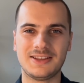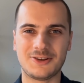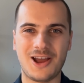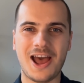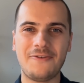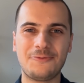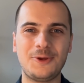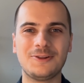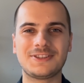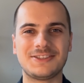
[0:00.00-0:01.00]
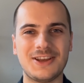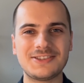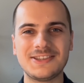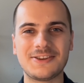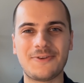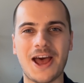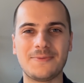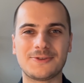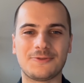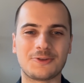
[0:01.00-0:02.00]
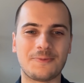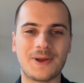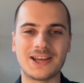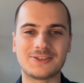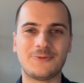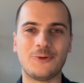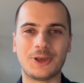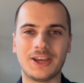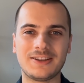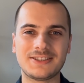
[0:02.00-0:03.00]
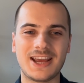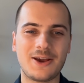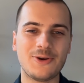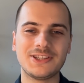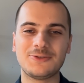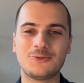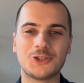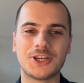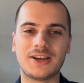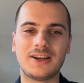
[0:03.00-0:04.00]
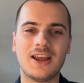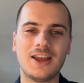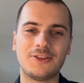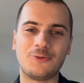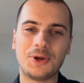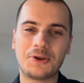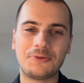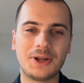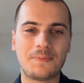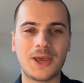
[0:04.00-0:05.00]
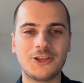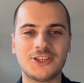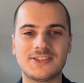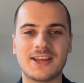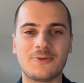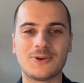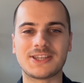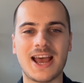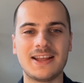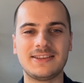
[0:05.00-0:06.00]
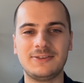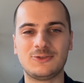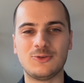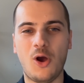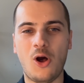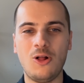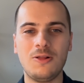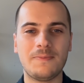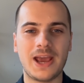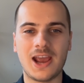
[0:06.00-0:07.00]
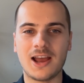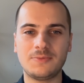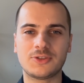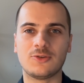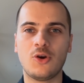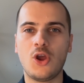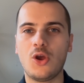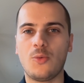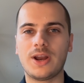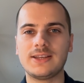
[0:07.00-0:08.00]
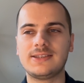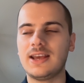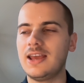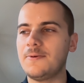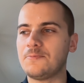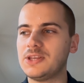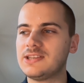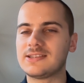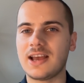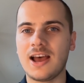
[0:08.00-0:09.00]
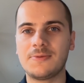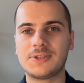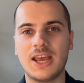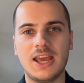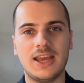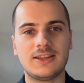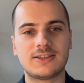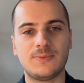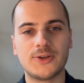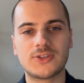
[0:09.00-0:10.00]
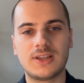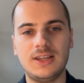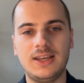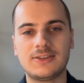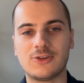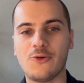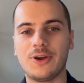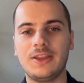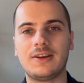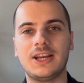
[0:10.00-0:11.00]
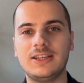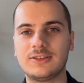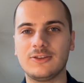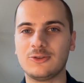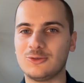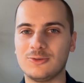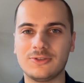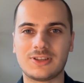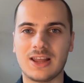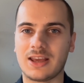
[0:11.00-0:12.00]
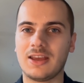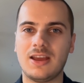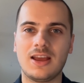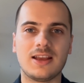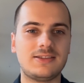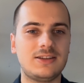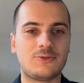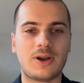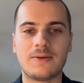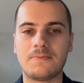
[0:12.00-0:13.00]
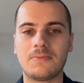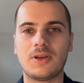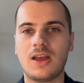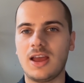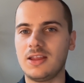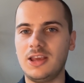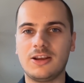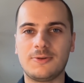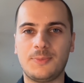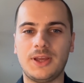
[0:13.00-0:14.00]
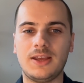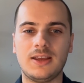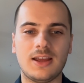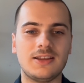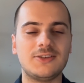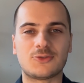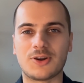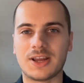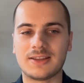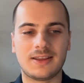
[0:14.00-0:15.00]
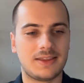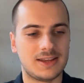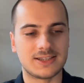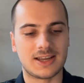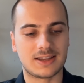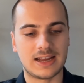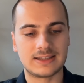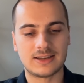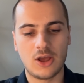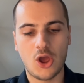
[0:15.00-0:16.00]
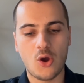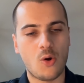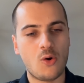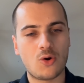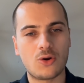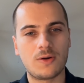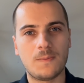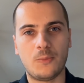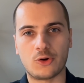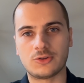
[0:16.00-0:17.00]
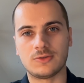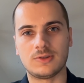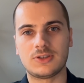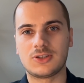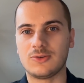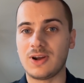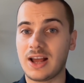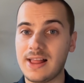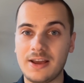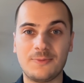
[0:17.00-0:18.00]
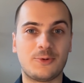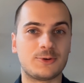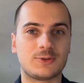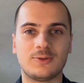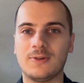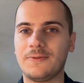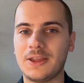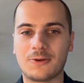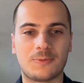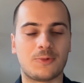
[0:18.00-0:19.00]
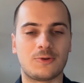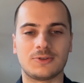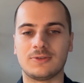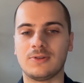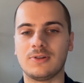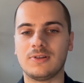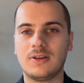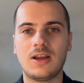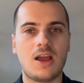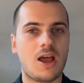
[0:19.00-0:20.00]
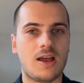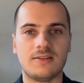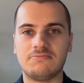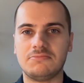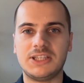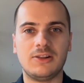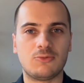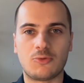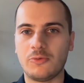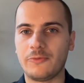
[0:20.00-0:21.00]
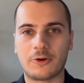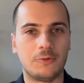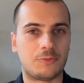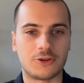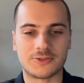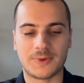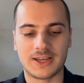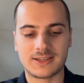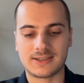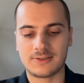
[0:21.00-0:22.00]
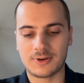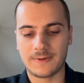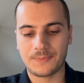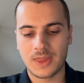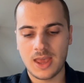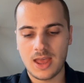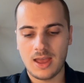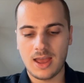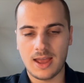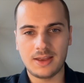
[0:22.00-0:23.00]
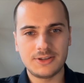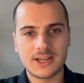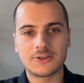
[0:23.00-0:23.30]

So I have built dozens of apps over the past 4 years, and I wanted to share the recurring pages that I was adding to all my apps. So when I say business apps, it's mostly so either internal tools like a CRM, an ERP, an intranet, things like that, or portals. So a client portal, vendor portal, a deal room for prospects, etc. And there's